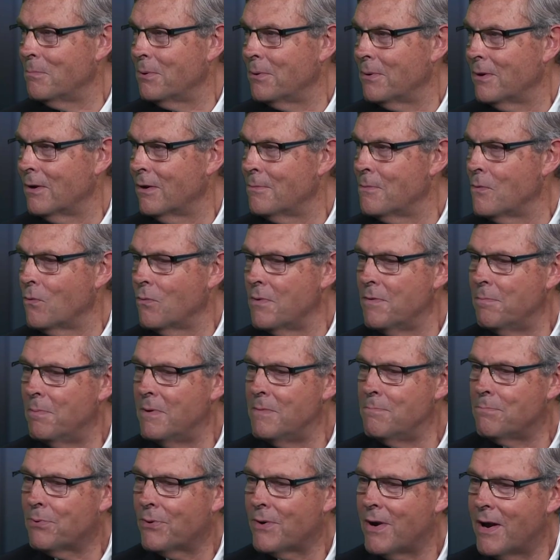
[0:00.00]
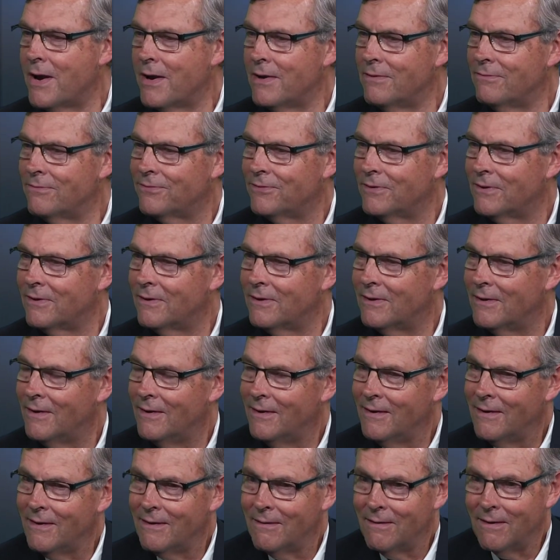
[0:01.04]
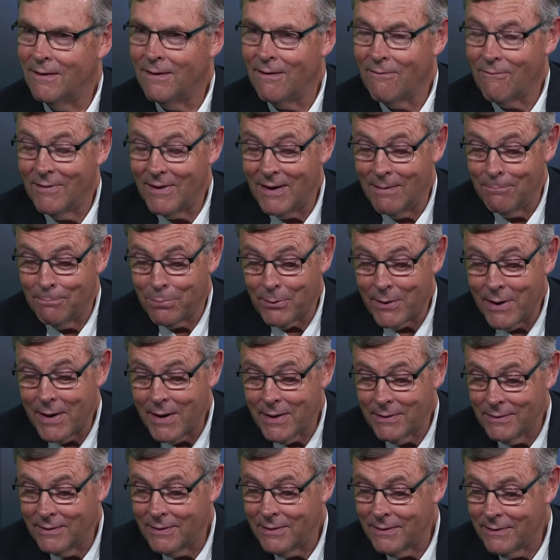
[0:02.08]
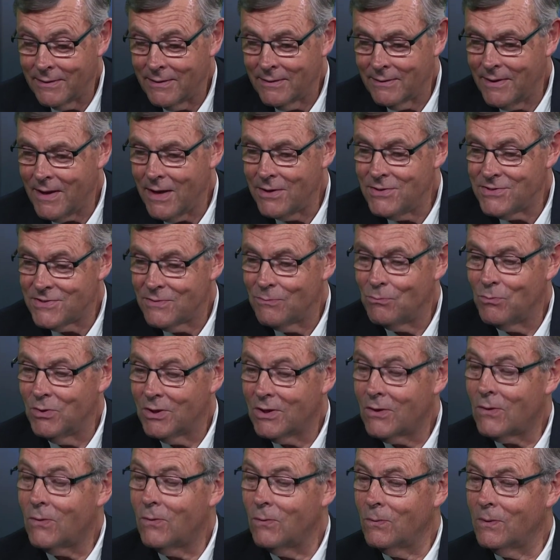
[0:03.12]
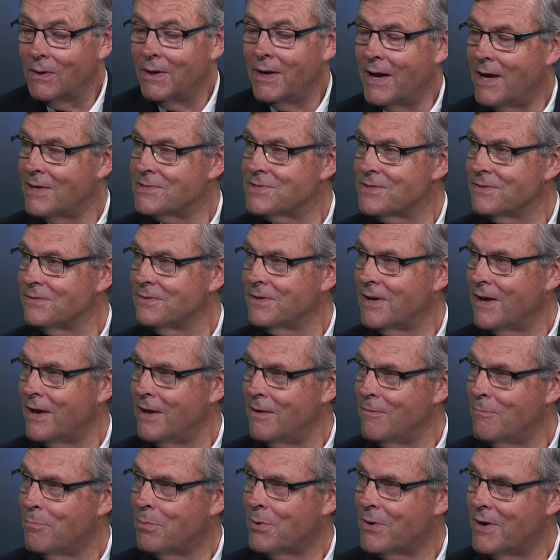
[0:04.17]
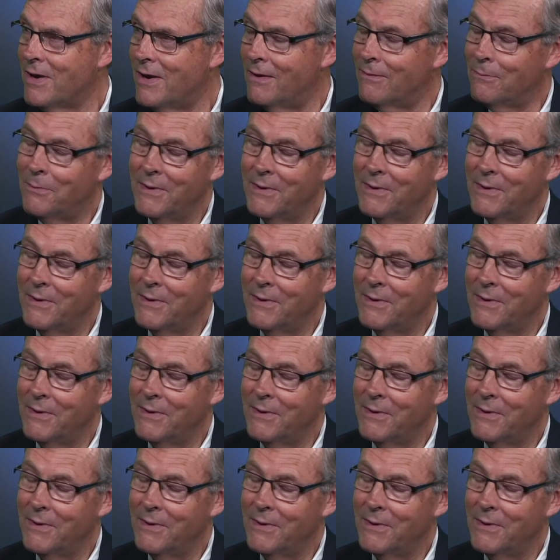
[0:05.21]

Parliament, we've been praying for and, and praying that the nation would call a national day of prayer.